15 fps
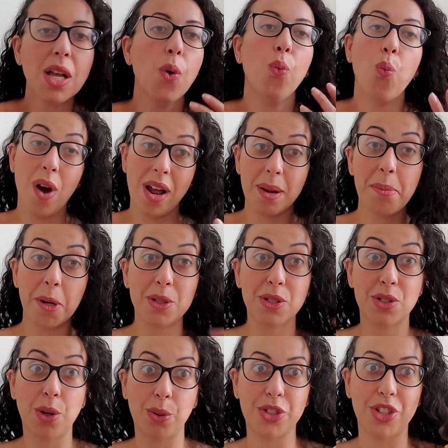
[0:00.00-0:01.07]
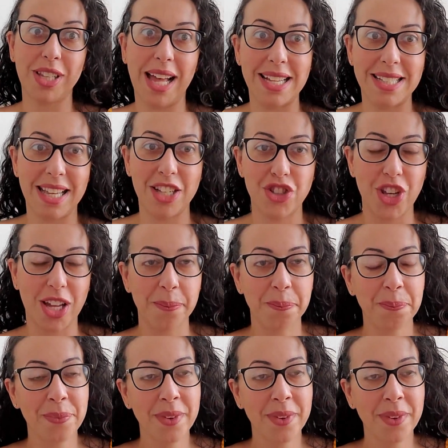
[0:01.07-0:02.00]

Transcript: What about socialization?